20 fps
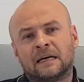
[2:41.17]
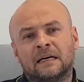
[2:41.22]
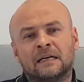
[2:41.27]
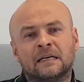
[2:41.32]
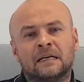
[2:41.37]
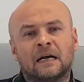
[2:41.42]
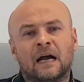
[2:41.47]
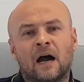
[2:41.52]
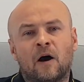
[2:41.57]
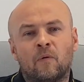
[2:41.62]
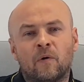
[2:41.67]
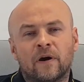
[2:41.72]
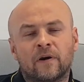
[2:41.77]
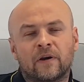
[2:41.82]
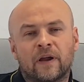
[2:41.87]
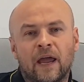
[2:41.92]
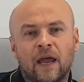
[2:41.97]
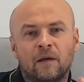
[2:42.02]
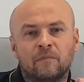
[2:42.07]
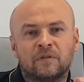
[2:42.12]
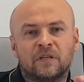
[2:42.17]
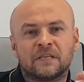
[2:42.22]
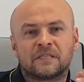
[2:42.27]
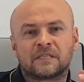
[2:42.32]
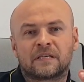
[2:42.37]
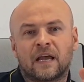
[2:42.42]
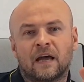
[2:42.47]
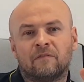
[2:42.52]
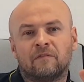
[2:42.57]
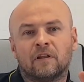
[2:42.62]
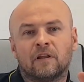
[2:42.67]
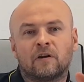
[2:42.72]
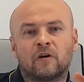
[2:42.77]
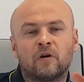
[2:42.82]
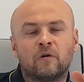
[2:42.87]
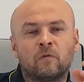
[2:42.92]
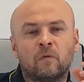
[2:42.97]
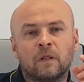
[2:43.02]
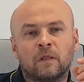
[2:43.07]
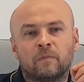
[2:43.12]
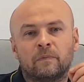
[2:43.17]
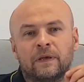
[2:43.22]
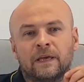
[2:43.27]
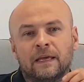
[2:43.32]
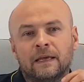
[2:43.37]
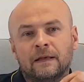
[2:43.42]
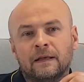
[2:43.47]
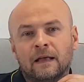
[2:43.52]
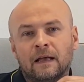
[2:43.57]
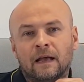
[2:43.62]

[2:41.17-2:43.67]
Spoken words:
our game, this cavalry will be